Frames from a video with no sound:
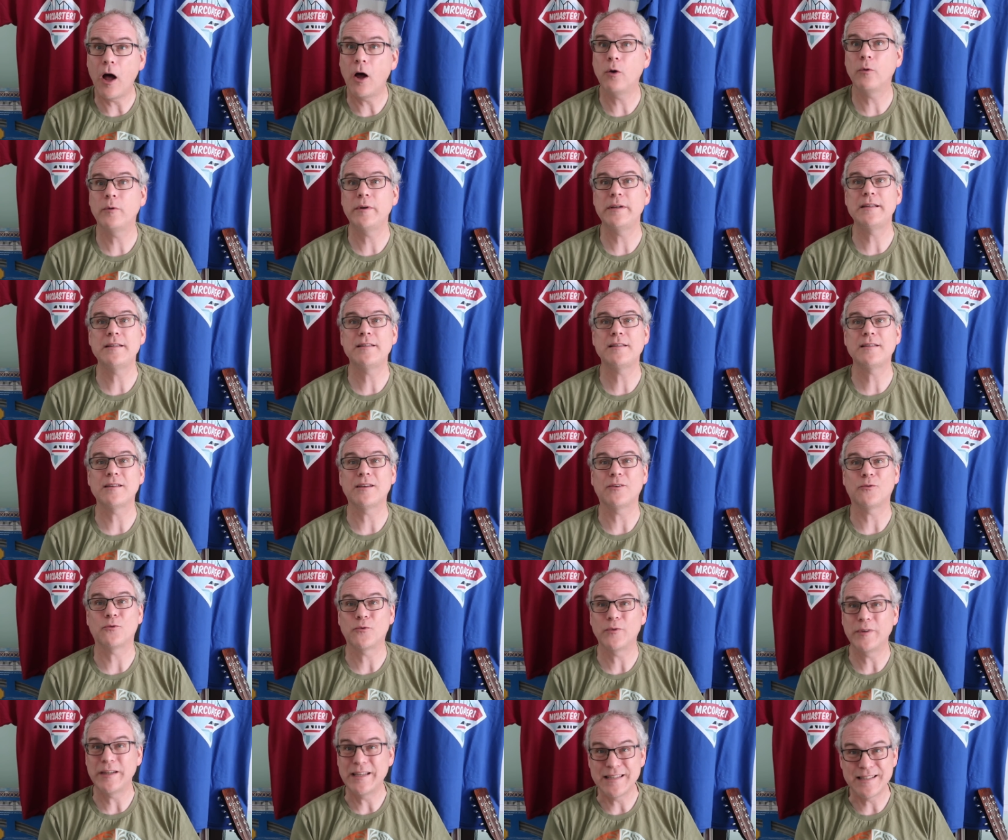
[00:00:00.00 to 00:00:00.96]
always
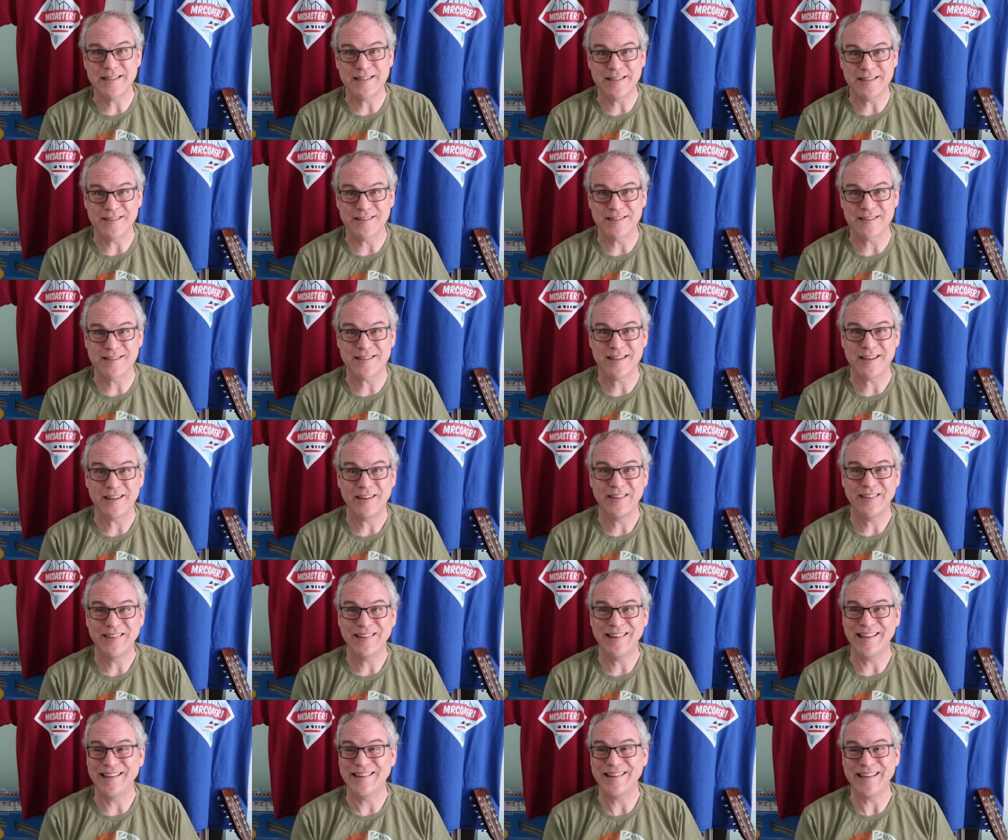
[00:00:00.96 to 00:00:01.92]
reasons
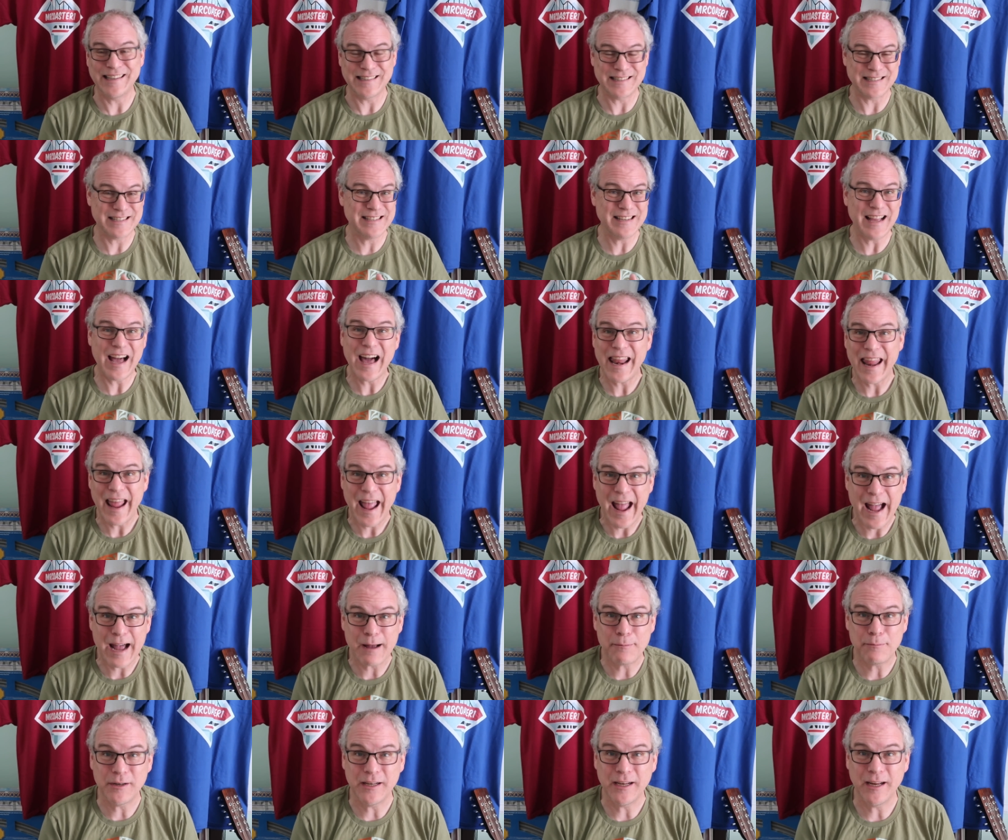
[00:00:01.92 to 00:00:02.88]
that that's not
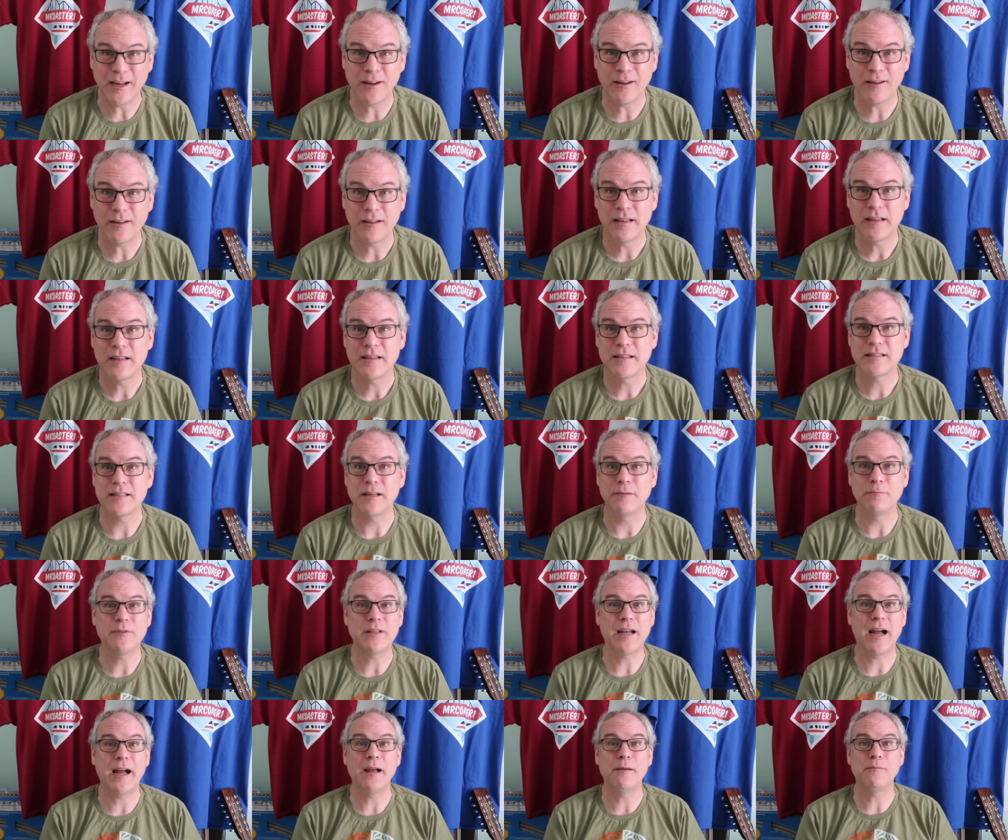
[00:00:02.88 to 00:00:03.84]
happening.
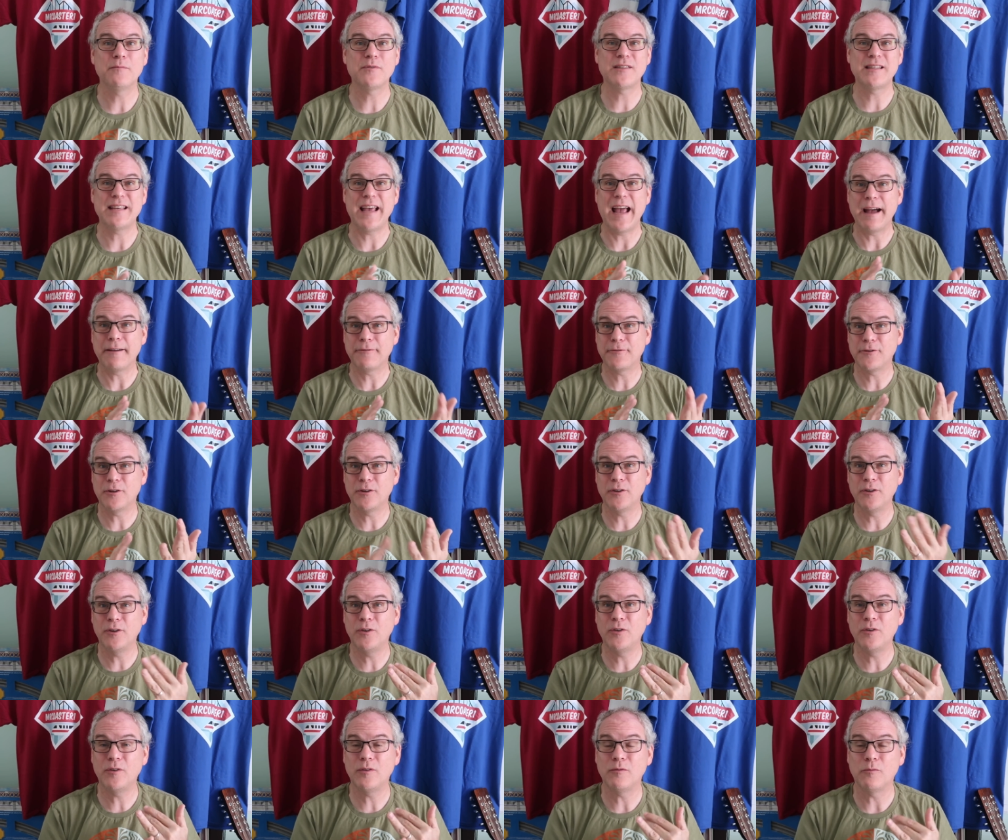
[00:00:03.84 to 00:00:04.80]
Sometimes the
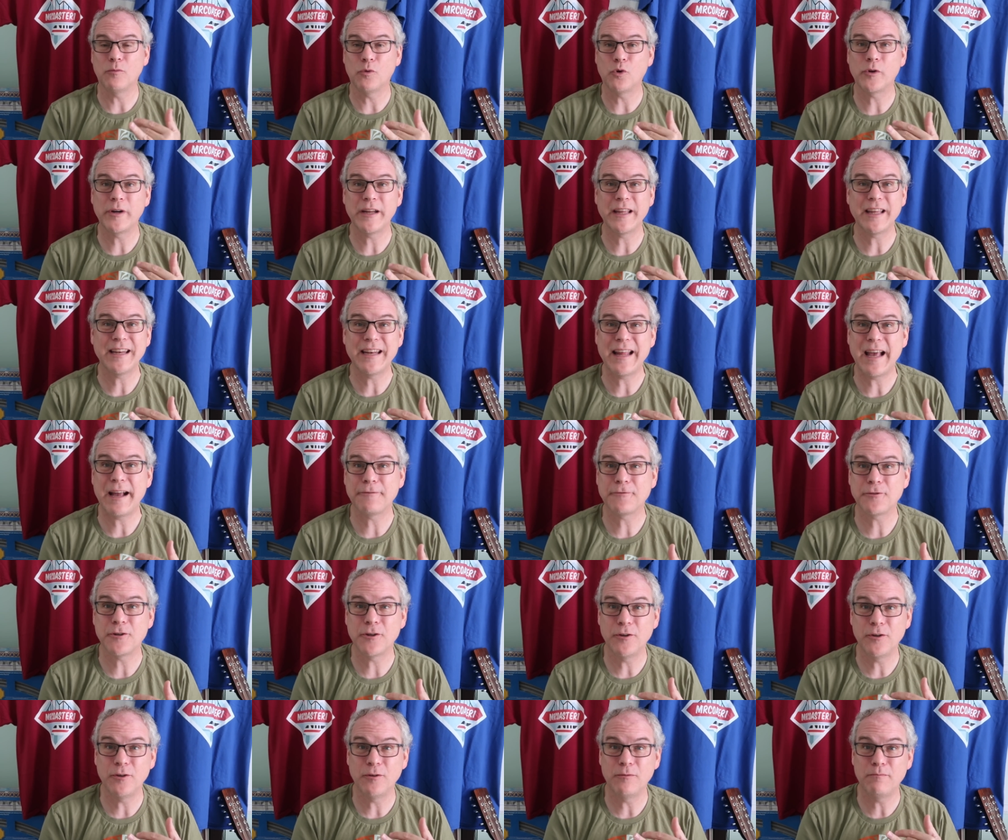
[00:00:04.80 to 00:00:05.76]
morning and
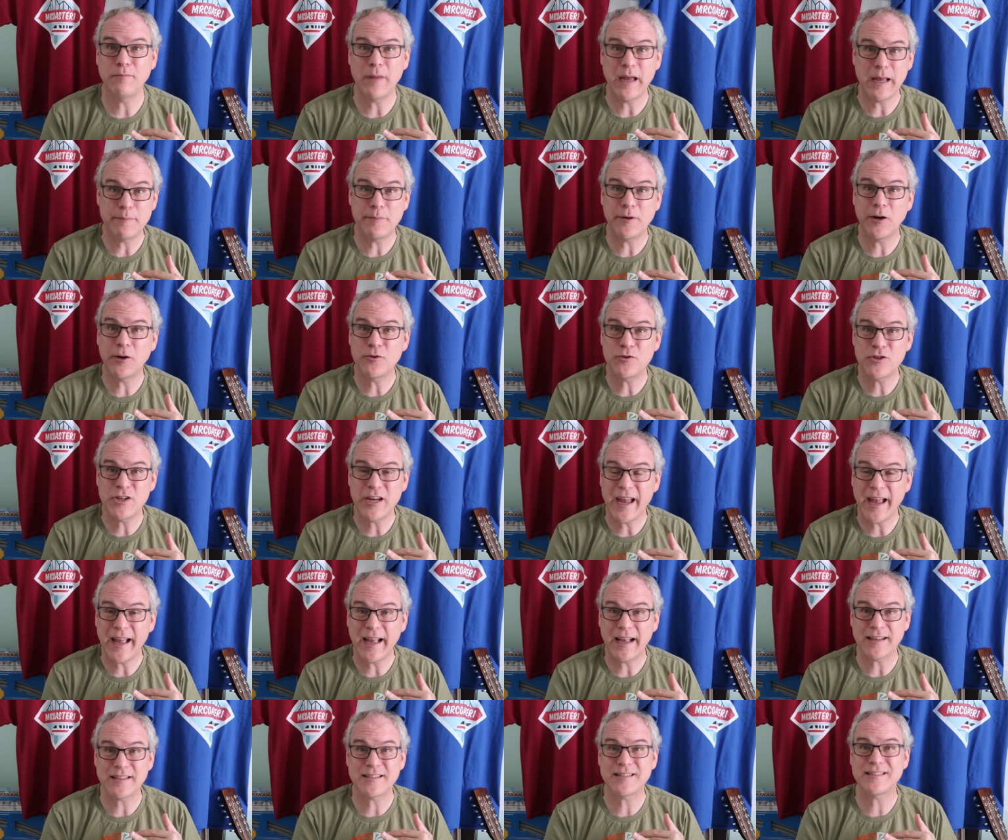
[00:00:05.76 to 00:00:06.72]
afternoon MAPO
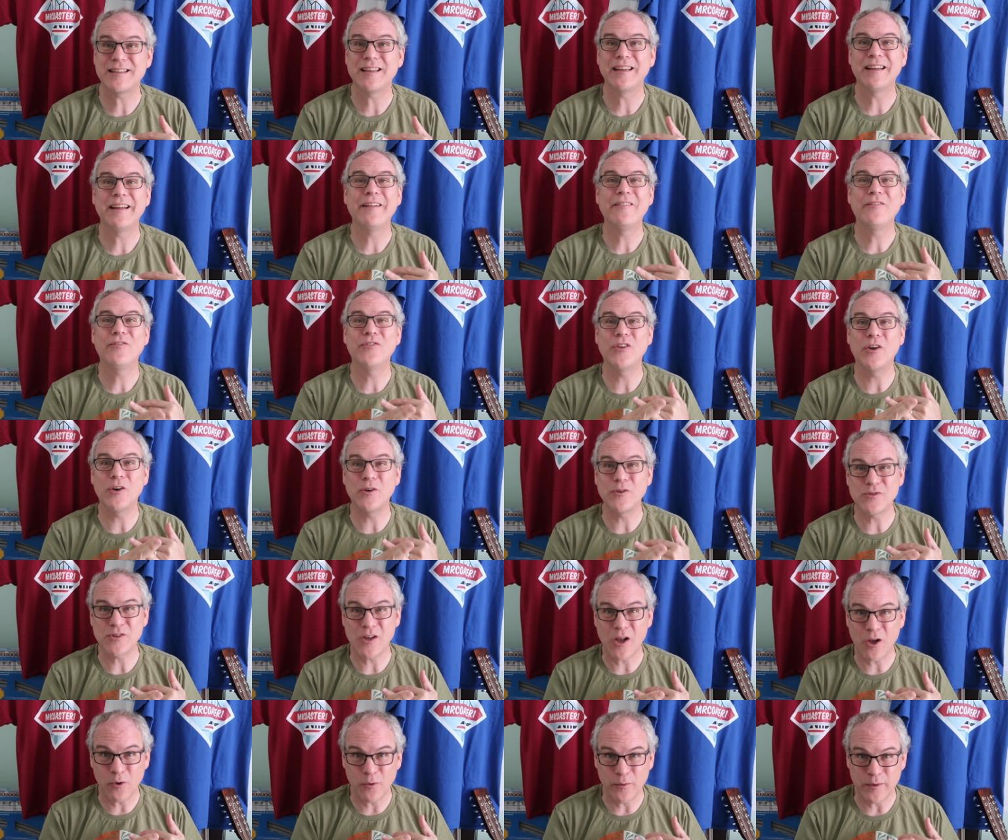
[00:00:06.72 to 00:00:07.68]
checks,
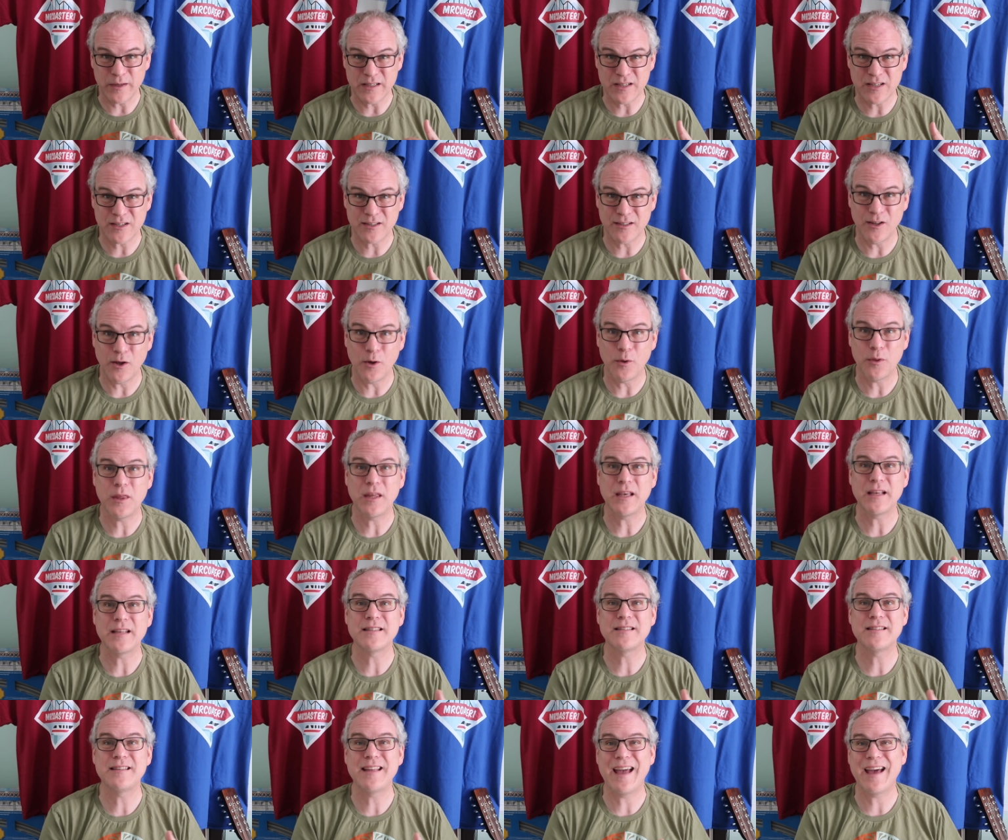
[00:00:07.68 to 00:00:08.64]
those always slow
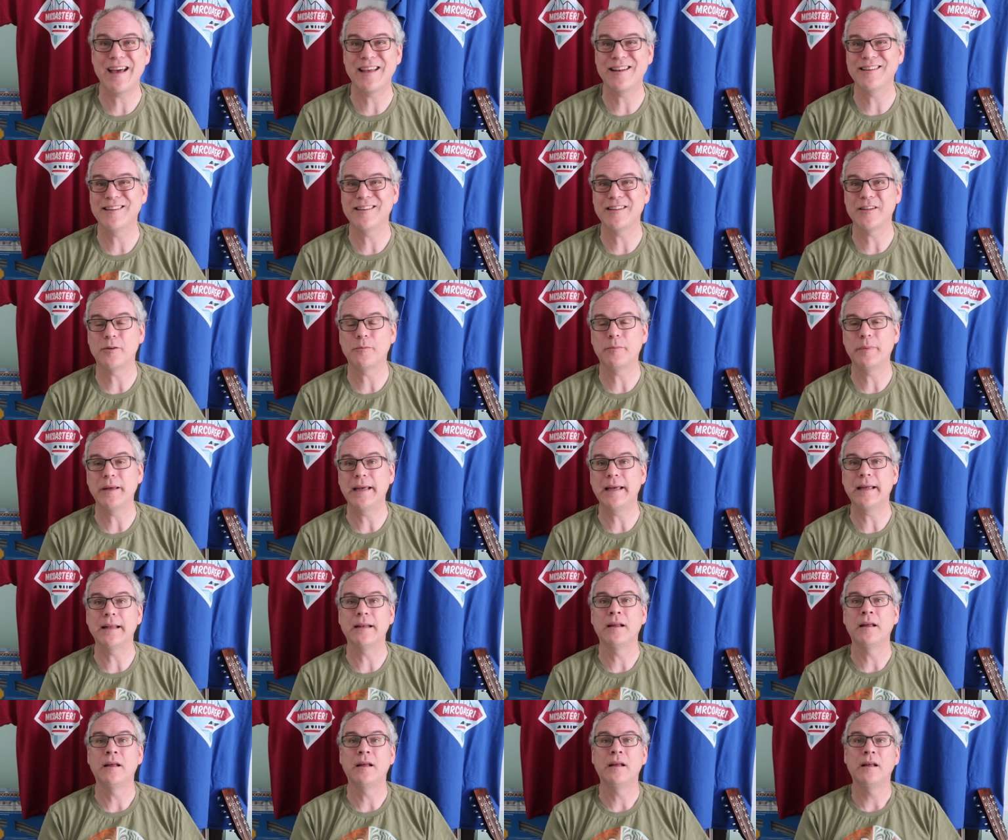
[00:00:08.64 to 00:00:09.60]
things down a little
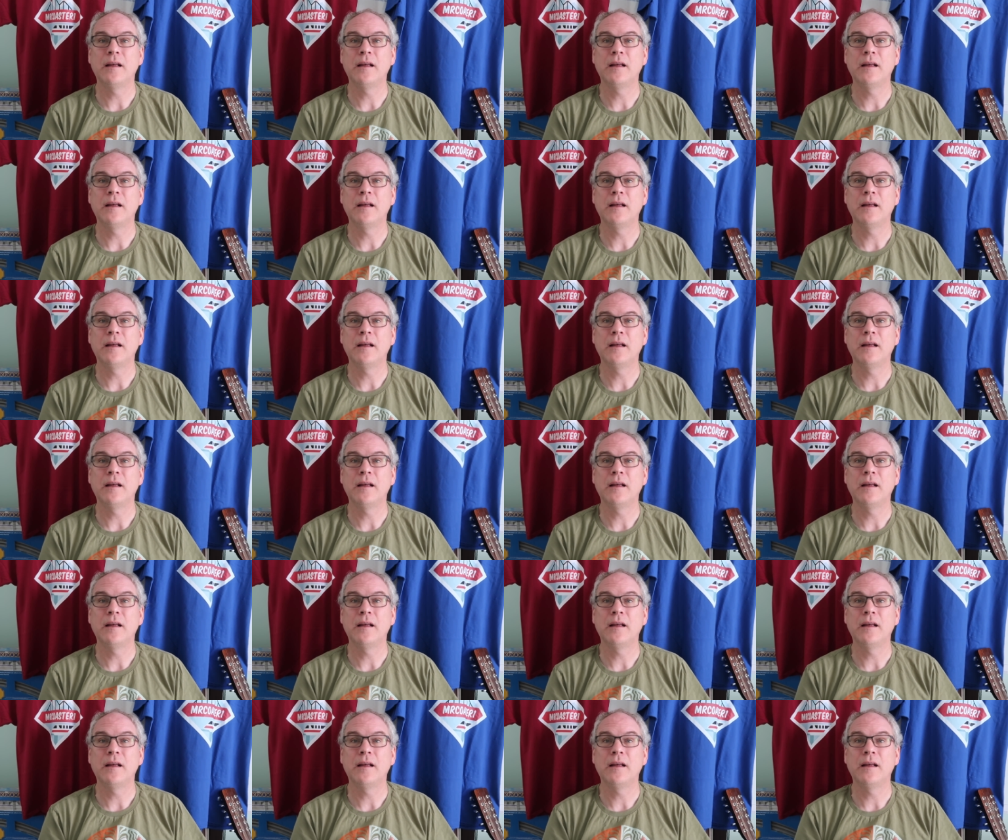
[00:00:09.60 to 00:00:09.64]
bit.